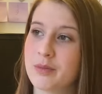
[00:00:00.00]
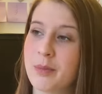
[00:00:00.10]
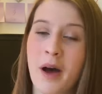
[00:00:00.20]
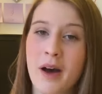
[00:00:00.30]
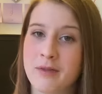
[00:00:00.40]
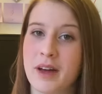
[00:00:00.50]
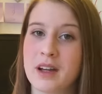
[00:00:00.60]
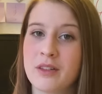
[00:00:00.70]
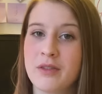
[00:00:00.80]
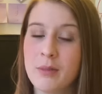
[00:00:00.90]

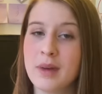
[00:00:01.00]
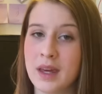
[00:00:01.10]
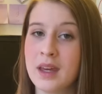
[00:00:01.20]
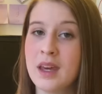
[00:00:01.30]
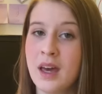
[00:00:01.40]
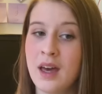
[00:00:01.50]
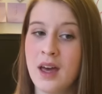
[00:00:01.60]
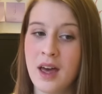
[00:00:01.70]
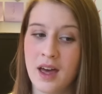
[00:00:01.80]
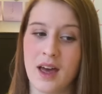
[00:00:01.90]
perfect for me,
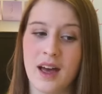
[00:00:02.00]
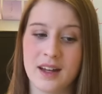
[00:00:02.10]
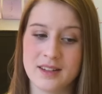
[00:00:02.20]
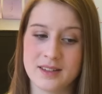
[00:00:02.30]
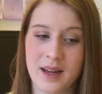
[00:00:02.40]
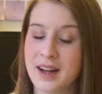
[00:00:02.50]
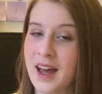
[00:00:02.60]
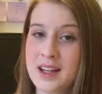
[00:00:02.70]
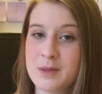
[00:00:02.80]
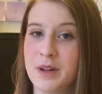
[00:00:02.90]
and it
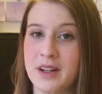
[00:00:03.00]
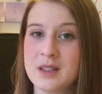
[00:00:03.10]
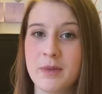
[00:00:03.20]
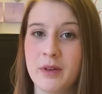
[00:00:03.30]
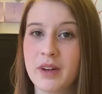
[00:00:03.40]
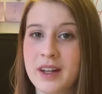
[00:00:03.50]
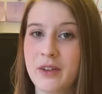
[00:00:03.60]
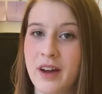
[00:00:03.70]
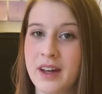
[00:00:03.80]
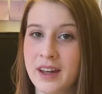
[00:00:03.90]
has been. It's been really
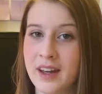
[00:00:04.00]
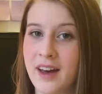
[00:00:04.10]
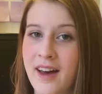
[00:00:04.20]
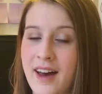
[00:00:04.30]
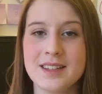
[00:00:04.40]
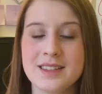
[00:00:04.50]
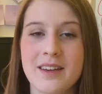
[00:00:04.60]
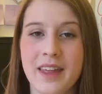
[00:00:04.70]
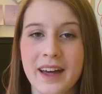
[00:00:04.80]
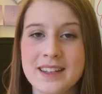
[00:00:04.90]
great here.
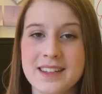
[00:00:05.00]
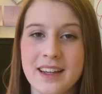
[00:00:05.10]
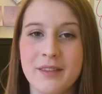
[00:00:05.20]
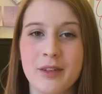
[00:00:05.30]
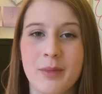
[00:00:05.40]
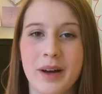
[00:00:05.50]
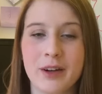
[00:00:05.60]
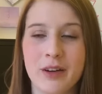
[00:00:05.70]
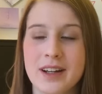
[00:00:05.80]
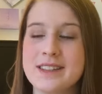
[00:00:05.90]
So that is it for my
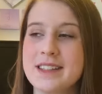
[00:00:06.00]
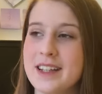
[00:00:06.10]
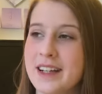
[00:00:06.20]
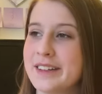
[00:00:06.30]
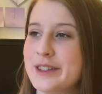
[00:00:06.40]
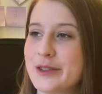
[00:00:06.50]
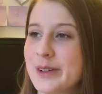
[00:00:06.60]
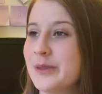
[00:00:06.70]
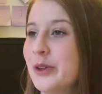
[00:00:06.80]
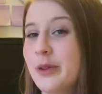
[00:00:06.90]
crazy and
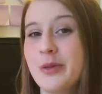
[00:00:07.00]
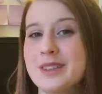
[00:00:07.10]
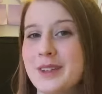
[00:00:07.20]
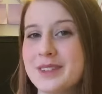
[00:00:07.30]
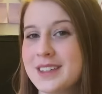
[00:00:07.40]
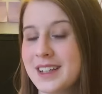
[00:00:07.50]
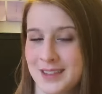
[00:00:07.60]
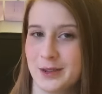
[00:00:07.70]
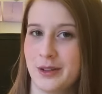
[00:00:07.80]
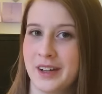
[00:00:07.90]
stressful results day
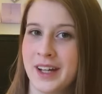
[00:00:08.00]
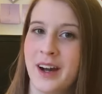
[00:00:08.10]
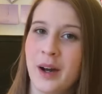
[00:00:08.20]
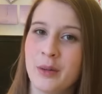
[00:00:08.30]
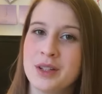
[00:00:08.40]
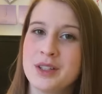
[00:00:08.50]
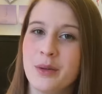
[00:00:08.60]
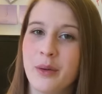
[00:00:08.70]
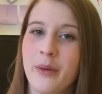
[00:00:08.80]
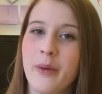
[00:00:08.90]
story. I wish
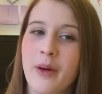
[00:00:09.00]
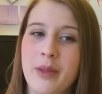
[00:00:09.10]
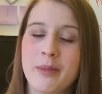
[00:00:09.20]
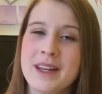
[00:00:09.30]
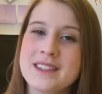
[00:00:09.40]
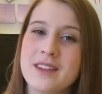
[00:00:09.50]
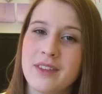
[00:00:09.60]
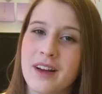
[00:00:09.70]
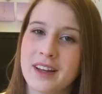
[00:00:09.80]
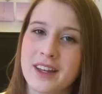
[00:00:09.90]
you all the best of
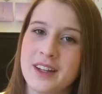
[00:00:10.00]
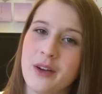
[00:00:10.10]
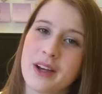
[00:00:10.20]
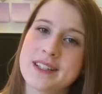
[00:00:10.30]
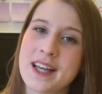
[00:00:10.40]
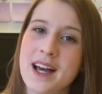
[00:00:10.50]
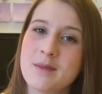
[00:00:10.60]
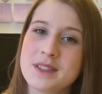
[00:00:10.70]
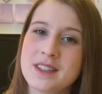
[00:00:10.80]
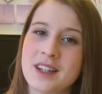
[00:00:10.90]
luck in your
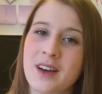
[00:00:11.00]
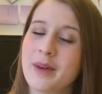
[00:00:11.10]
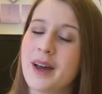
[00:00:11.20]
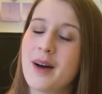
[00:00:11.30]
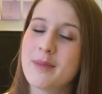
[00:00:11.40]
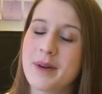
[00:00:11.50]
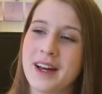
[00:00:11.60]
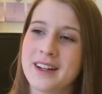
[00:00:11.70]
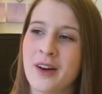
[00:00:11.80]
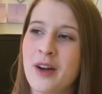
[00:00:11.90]
exams coming up,
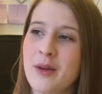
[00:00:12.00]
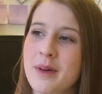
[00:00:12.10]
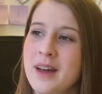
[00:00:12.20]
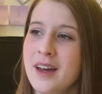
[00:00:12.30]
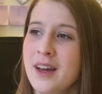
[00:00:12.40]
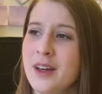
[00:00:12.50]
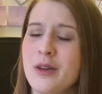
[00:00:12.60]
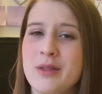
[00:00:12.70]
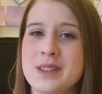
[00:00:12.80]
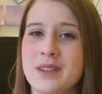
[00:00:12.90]
and I hope
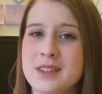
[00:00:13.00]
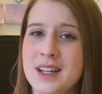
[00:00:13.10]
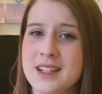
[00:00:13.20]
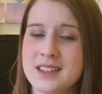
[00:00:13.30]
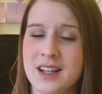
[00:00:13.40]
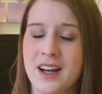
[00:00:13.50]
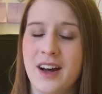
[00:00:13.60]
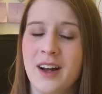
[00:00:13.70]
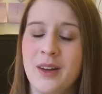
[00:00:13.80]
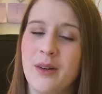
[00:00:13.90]
your results day is
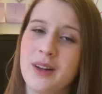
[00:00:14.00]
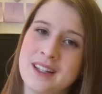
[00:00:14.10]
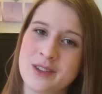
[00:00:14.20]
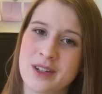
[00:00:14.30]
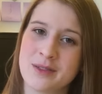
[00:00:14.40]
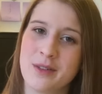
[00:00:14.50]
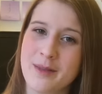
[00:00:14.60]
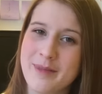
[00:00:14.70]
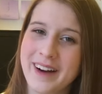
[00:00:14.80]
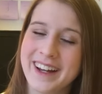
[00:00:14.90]
a lot less stressful
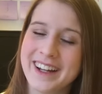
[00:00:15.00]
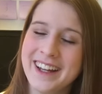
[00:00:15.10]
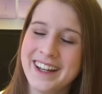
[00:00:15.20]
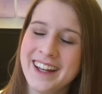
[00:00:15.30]
than mine.